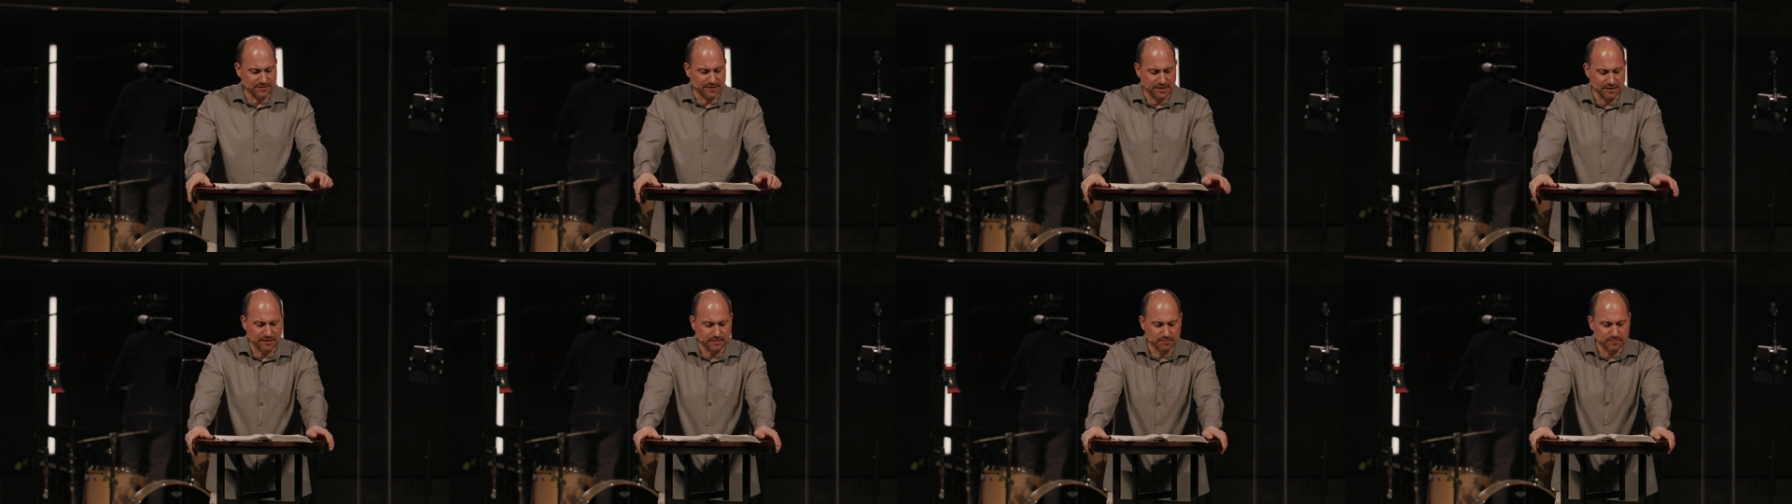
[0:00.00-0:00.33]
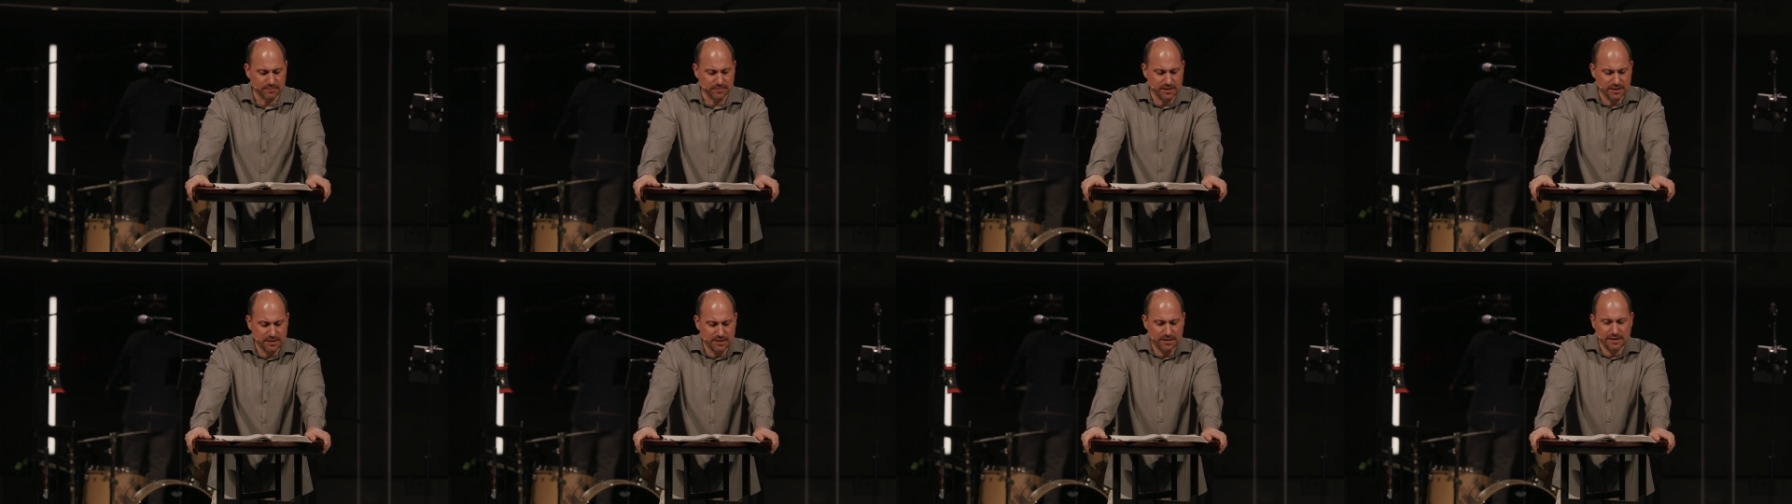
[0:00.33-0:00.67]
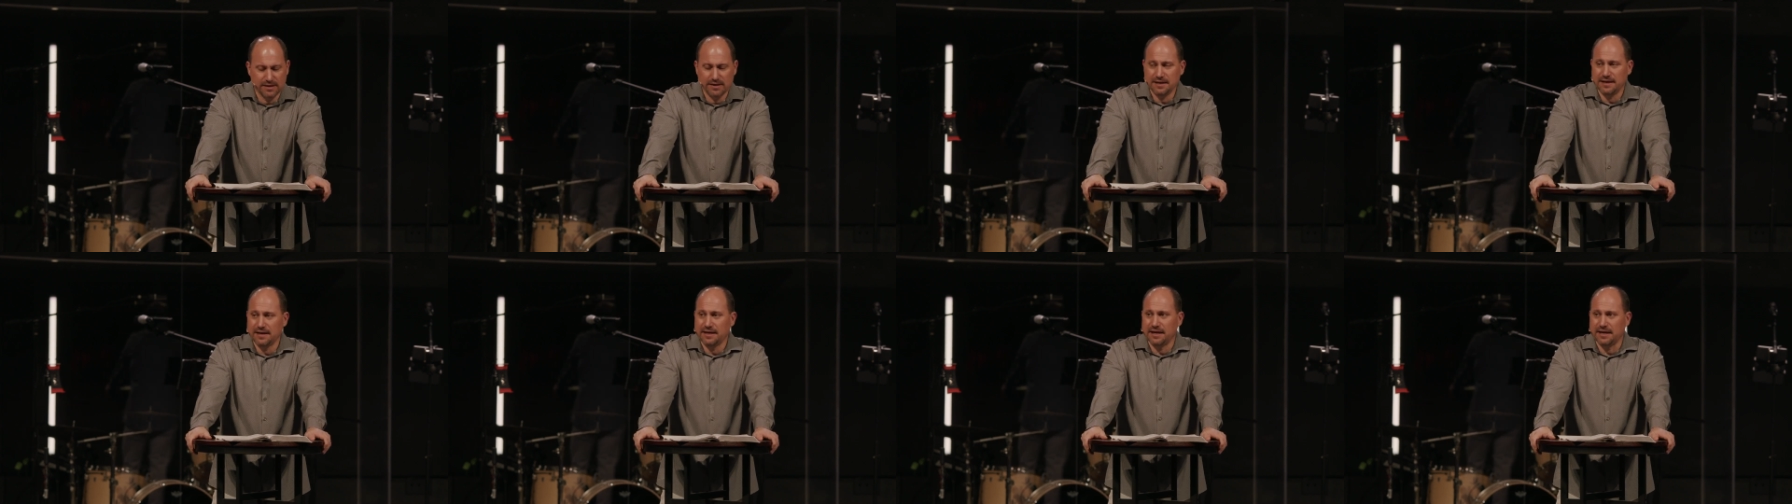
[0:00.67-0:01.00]
him
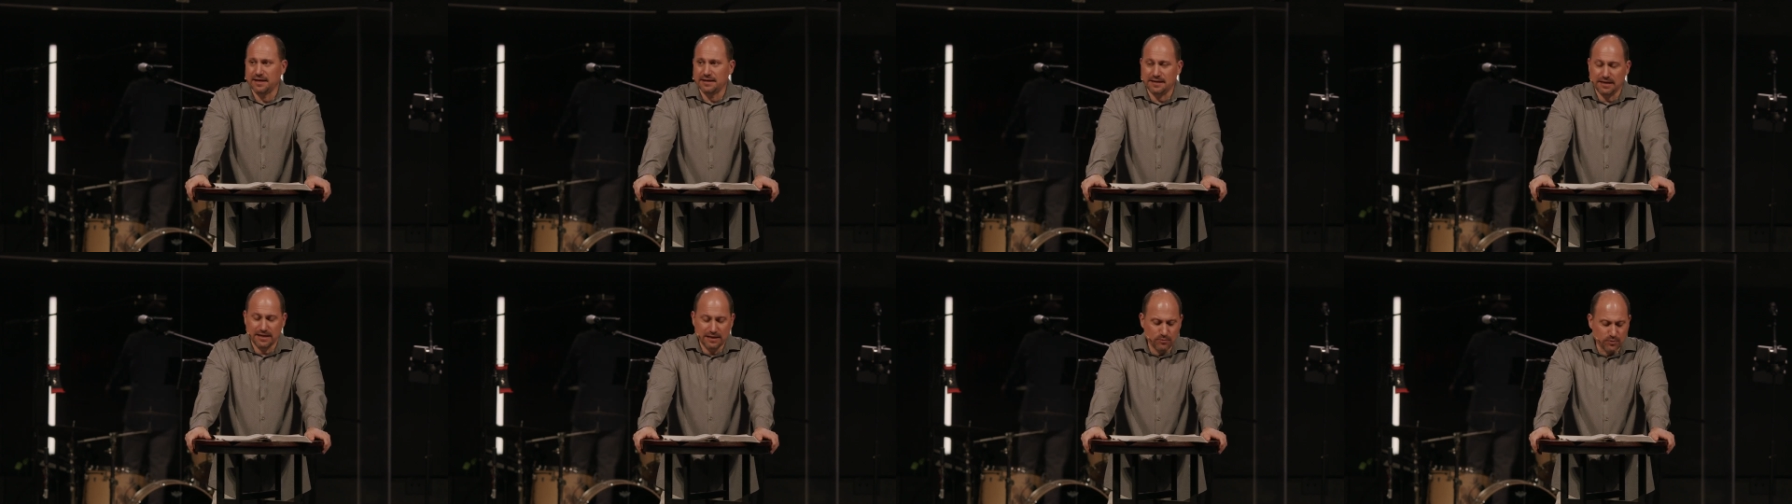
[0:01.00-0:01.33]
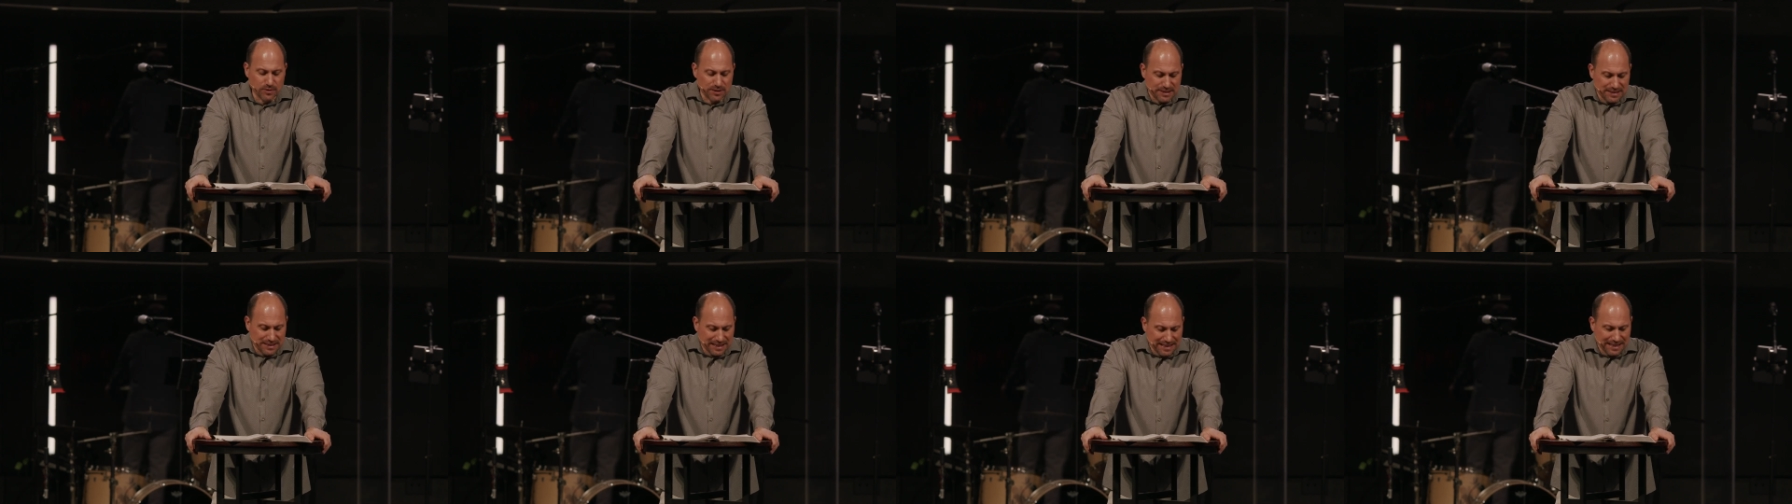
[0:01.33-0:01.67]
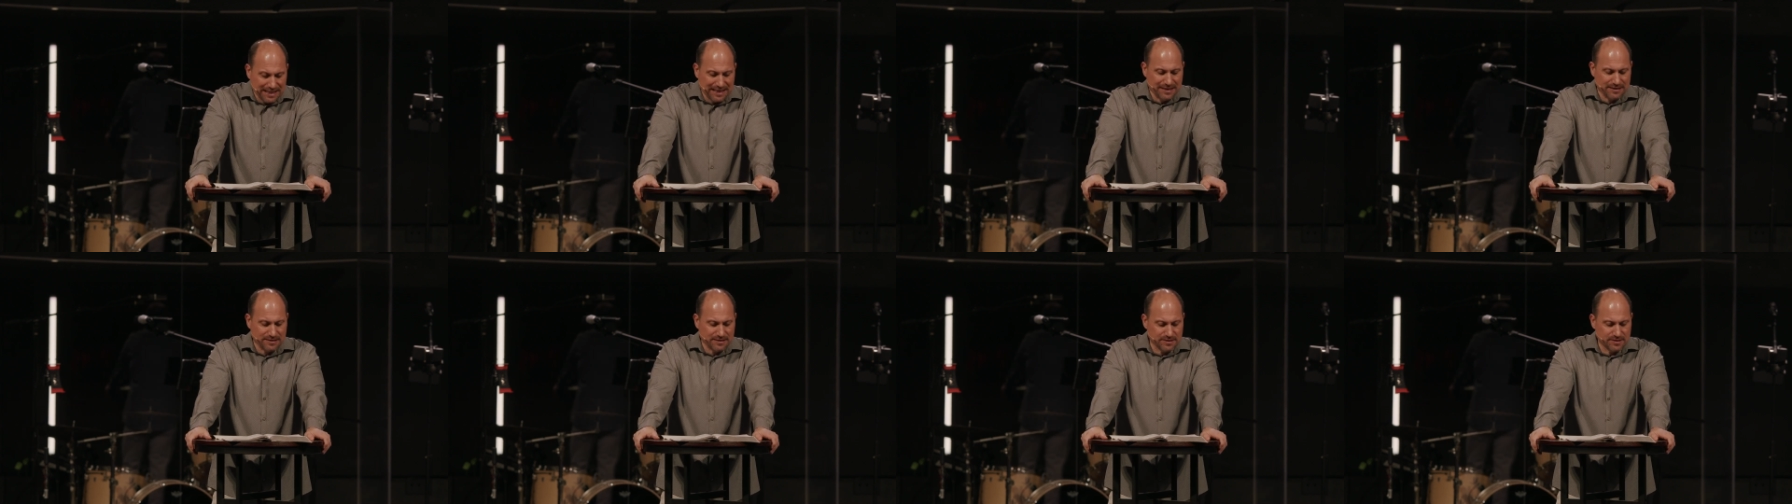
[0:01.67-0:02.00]
and he was
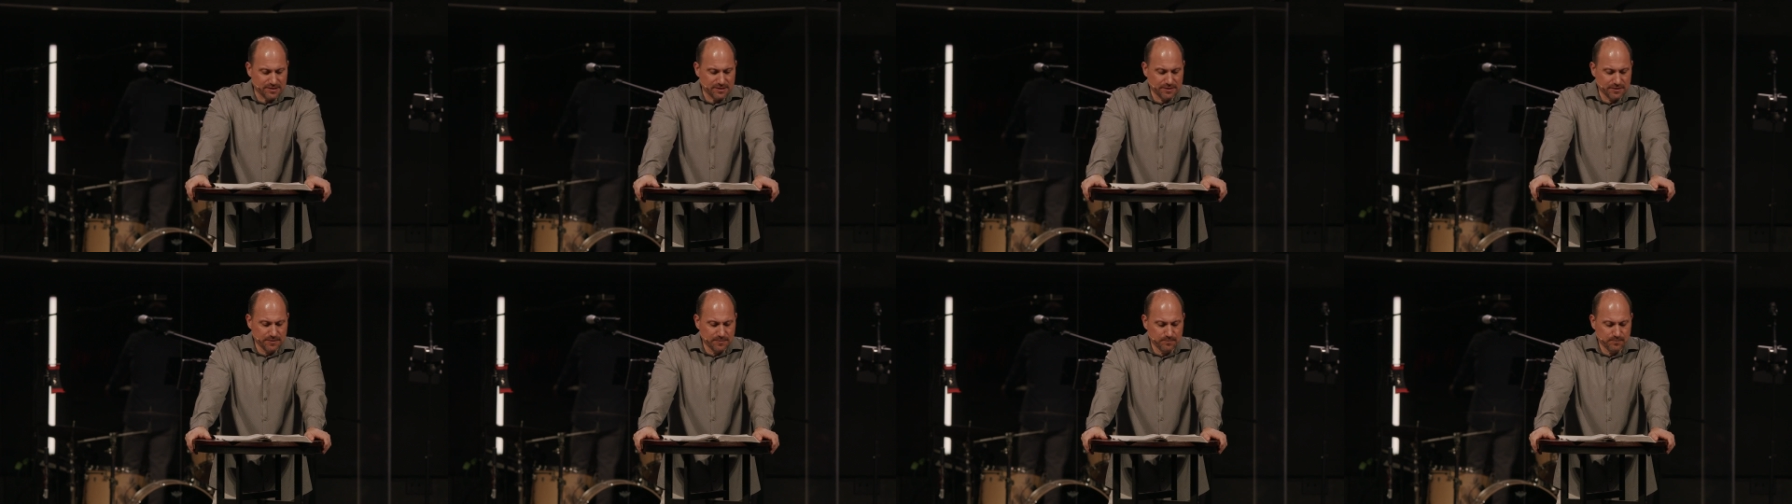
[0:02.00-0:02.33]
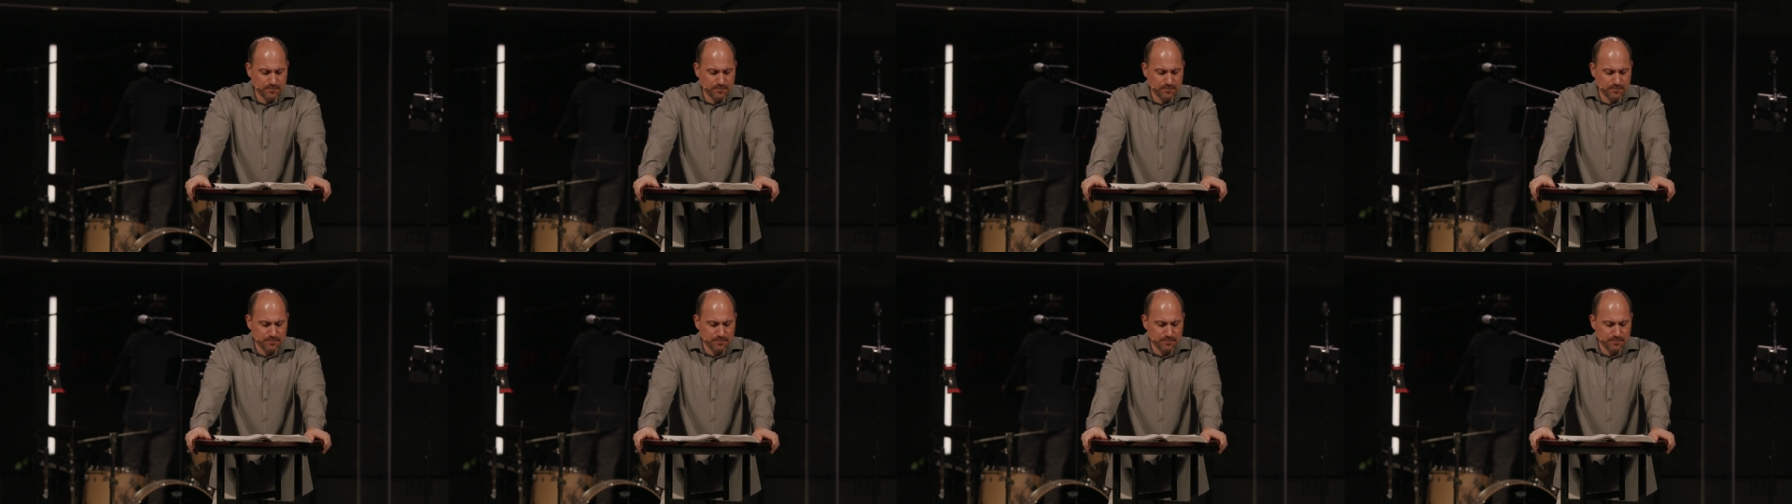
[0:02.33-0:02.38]
cleansed.